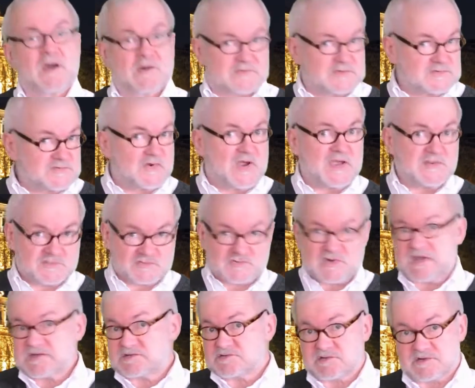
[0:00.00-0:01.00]
They're trying to
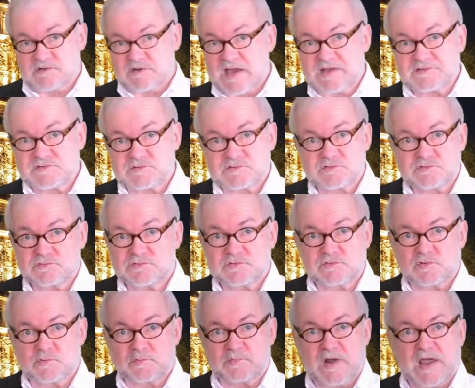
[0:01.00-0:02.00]
change their attitude to
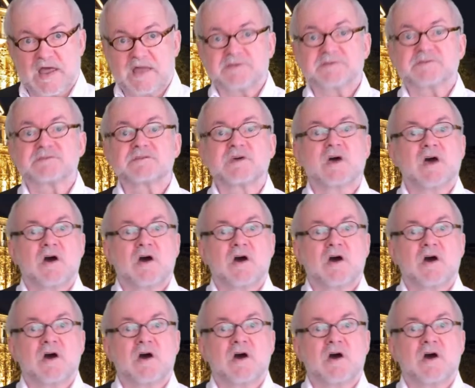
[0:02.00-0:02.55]
your brand,